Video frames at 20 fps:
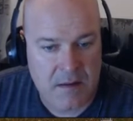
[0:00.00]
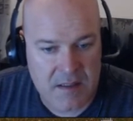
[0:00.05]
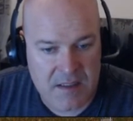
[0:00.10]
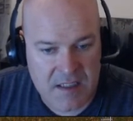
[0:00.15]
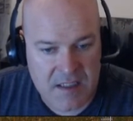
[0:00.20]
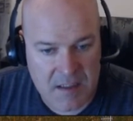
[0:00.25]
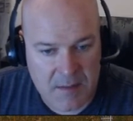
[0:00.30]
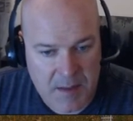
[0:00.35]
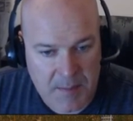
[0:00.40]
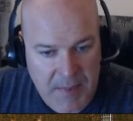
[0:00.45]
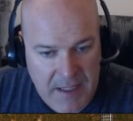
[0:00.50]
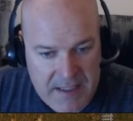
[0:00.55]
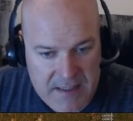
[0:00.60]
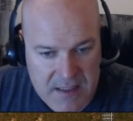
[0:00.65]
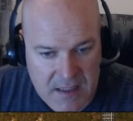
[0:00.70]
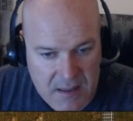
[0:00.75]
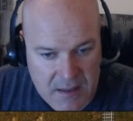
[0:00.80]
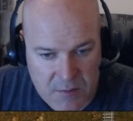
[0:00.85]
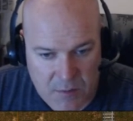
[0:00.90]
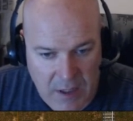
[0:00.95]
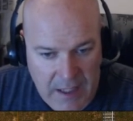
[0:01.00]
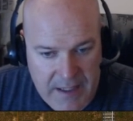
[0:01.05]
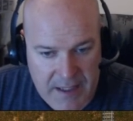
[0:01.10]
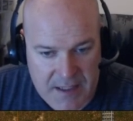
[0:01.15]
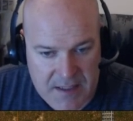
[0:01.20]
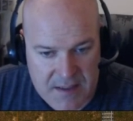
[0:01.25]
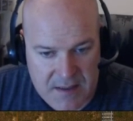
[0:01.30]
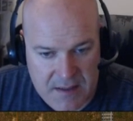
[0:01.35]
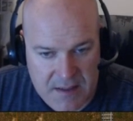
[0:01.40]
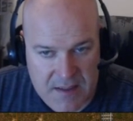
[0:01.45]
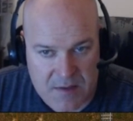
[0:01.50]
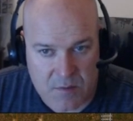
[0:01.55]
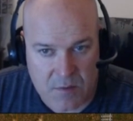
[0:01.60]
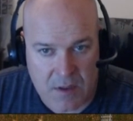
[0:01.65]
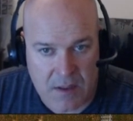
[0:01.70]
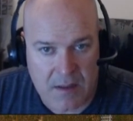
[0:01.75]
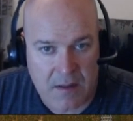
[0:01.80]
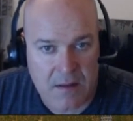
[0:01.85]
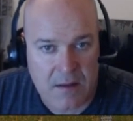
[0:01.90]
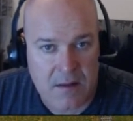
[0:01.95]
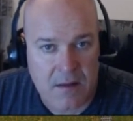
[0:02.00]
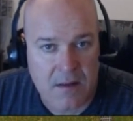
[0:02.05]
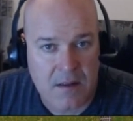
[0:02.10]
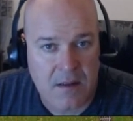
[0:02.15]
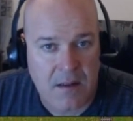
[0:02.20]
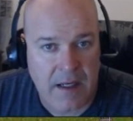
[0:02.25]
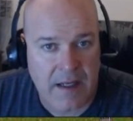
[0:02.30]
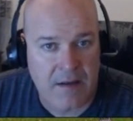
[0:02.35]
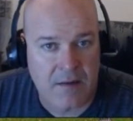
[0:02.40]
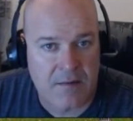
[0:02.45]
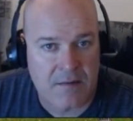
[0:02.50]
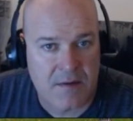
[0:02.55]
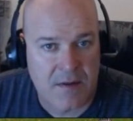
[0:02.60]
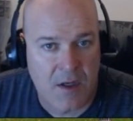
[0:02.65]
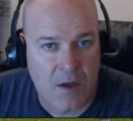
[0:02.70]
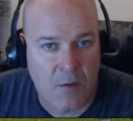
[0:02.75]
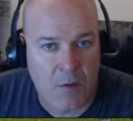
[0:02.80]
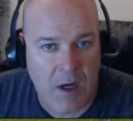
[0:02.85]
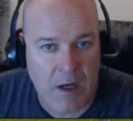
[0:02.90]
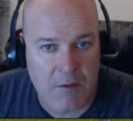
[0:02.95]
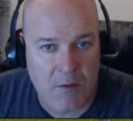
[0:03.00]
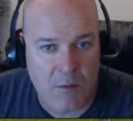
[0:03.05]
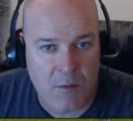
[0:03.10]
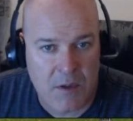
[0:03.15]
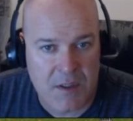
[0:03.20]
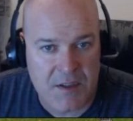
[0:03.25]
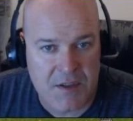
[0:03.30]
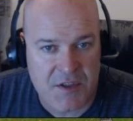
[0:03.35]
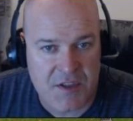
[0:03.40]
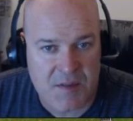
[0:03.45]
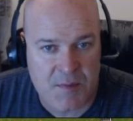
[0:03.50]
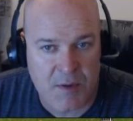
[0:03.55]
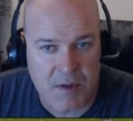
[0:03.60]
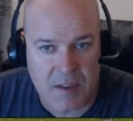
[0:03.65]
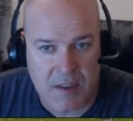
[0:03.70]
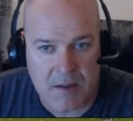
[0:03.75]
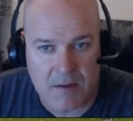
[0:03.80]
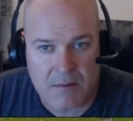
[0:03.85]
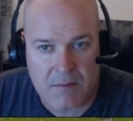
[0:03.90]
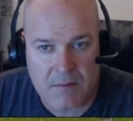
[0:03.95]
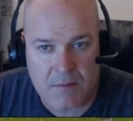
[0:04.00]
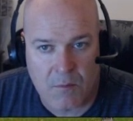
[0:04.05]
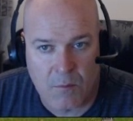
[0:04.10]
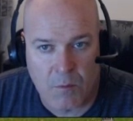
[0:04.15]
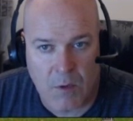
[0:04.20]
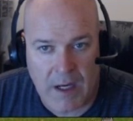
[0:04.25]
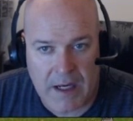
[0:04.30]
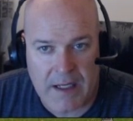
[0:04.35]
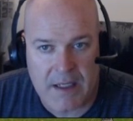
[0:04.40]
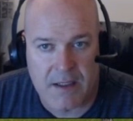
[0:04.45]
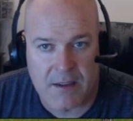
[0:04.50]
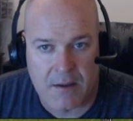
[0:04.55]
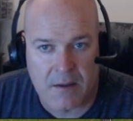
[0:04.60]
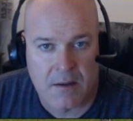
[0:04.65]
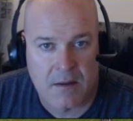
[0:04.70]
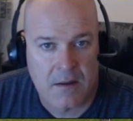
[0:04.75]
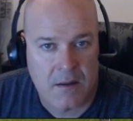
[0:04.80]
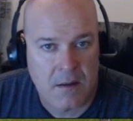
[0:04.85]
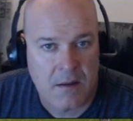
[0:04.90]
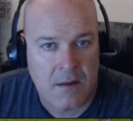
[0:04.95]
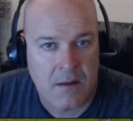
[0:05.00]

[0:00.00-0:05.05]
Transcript: It's going to be basically right next to this one. I don't know why we wouldn't just put it right here.